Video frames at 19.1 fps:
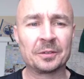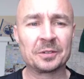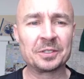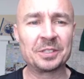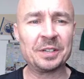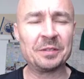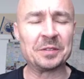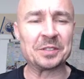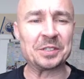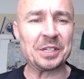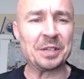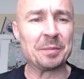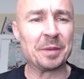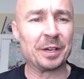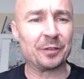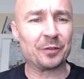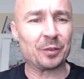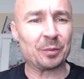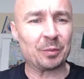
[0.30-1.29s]
Received this
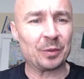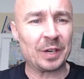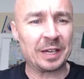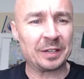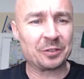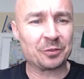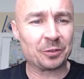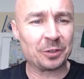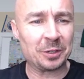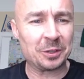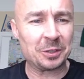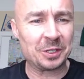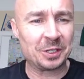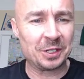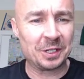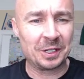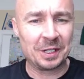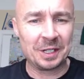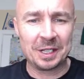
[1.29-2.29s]
email from Brad
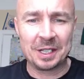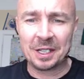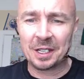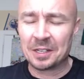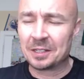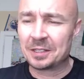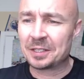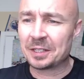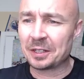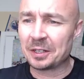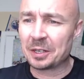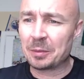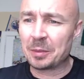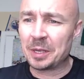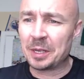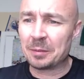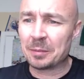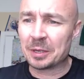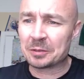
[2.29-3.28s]
Trost telling
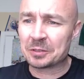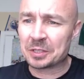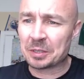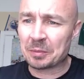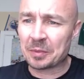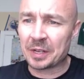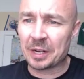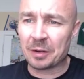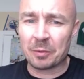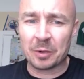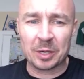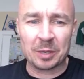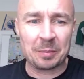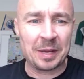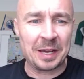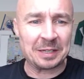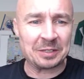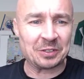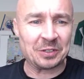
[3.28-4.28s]
me about something I want to
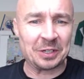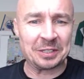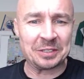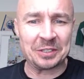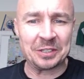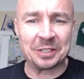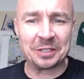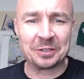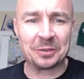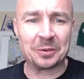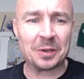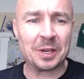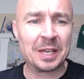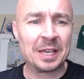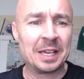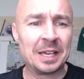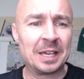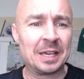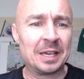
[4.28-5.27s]
pass on to you.
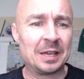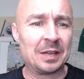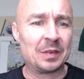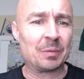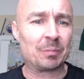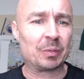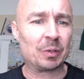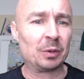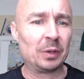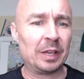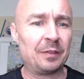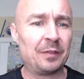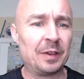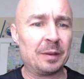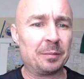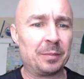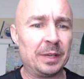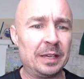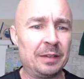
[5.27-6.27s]
The pro-life
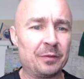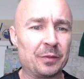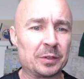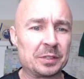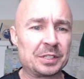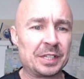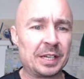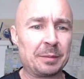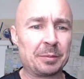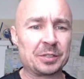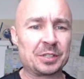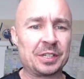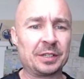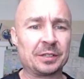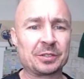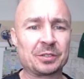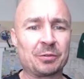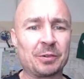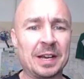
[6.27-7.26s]
MP for Cypress
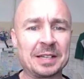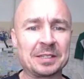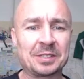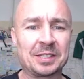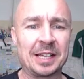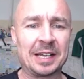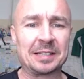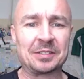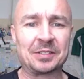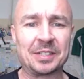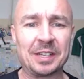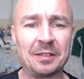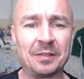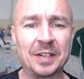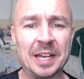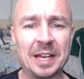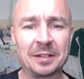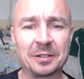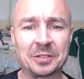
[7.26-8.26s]
Hills Grasslands,
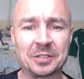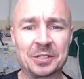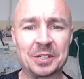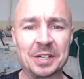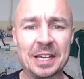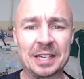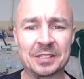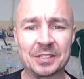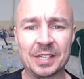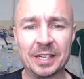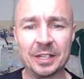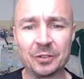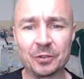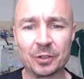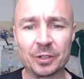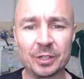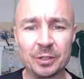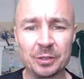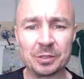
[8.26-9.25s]
David Anderson, has
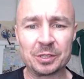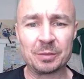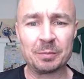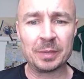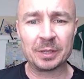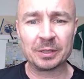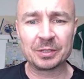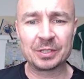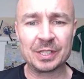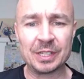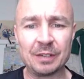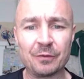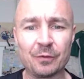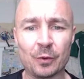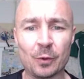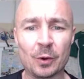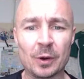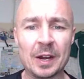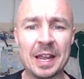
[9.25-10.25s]
introduced Bill
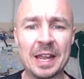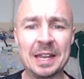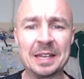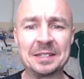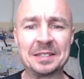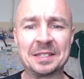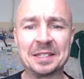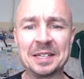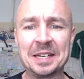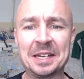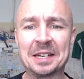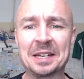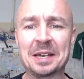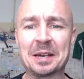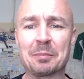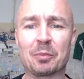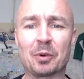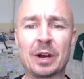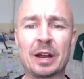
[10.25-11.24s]
C-418,
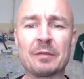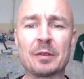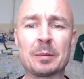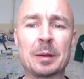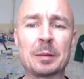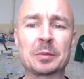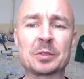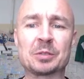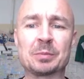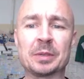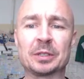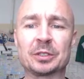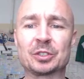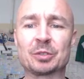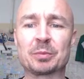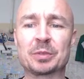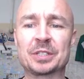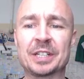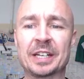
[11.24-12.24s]
a private member's bill
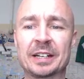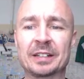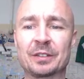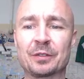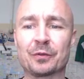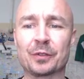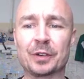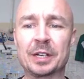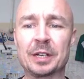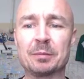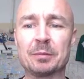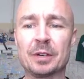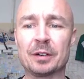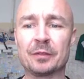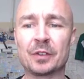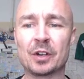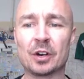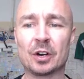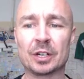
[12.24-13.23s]
to protect the freedom
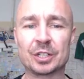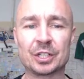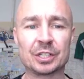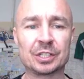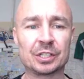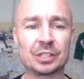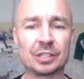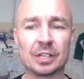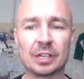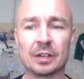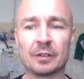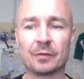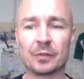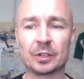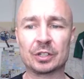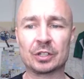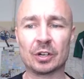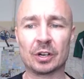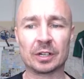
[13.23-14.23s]
of conscience
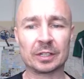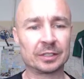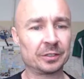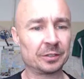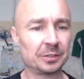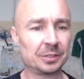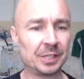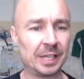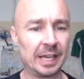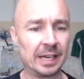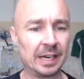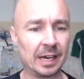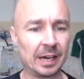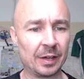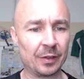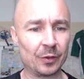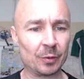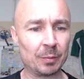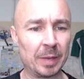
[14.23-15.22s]
for doctors and
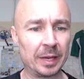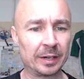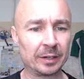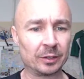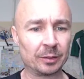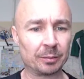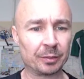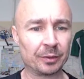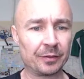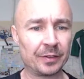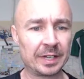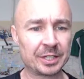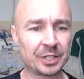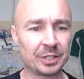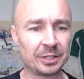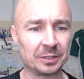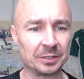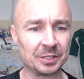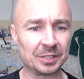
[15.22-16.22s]
other medical
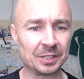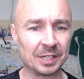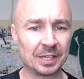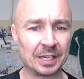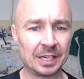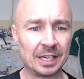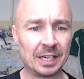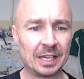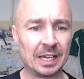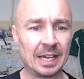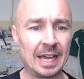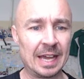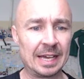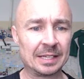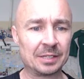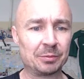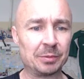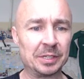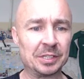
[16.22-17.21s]
professionals.
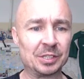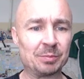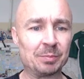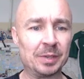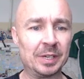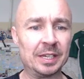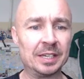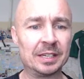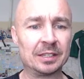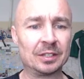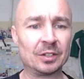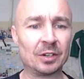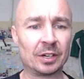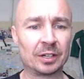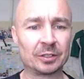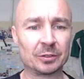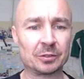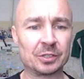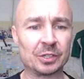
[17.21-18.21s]
As we speak,
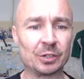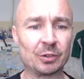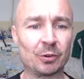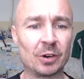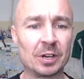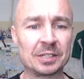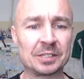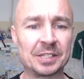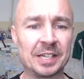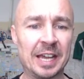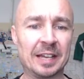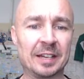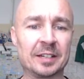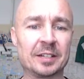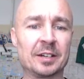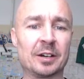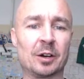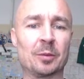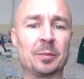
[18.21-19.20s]
doctors across
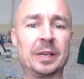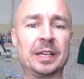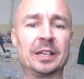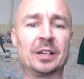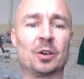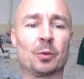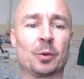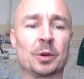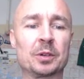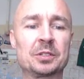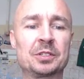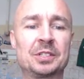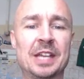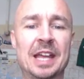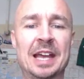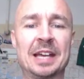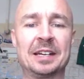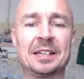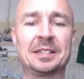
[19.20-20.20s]
Canada are being coerced
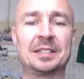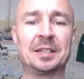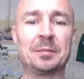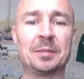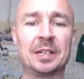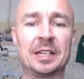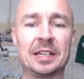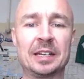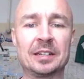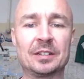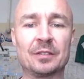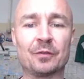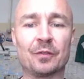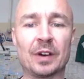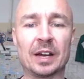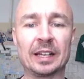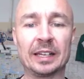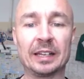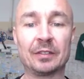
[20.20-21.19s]
and intimidated to
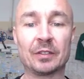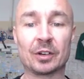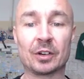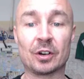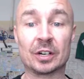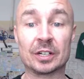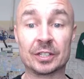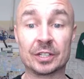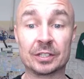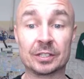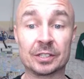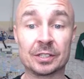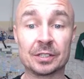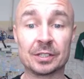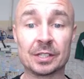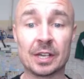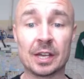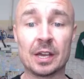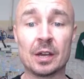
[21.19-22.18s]
violate their
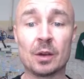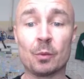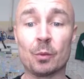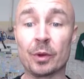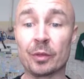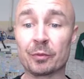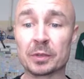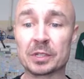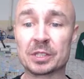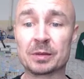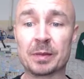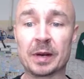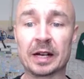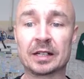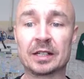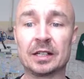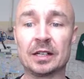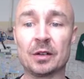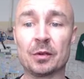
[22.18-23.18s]
consciences with
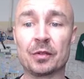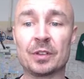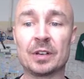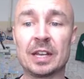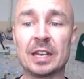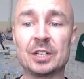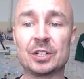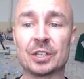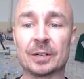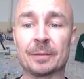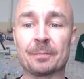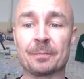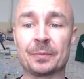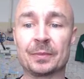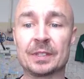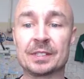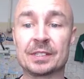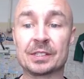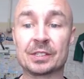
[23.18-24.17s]
respect to euthanasia.
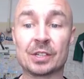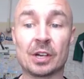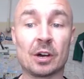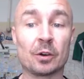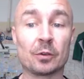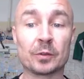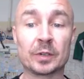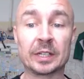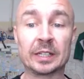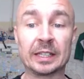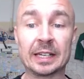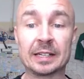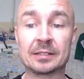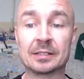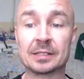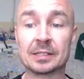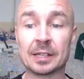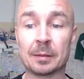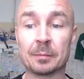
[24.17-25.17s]
This has already led
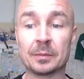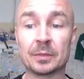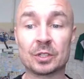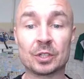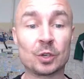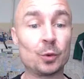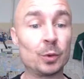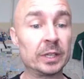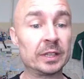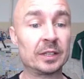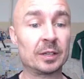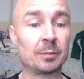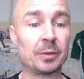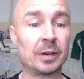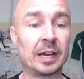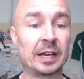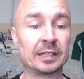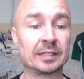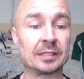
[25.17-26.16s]
some to quit their
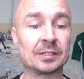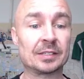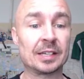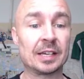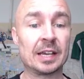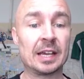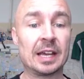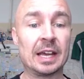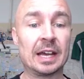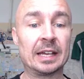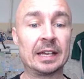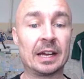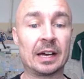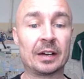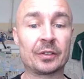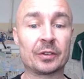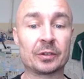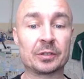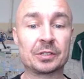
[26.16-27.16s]
practice and
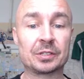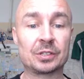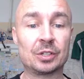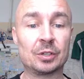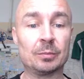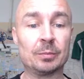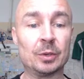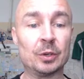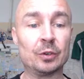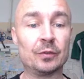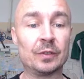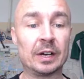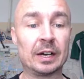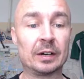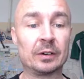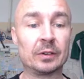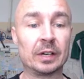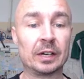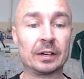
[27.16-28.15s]
others to move
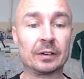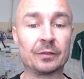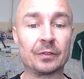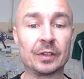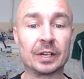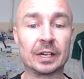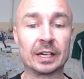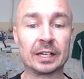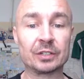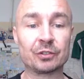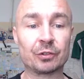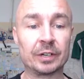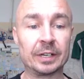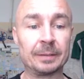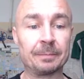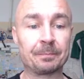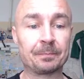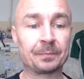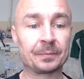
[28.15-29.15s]
out of the country.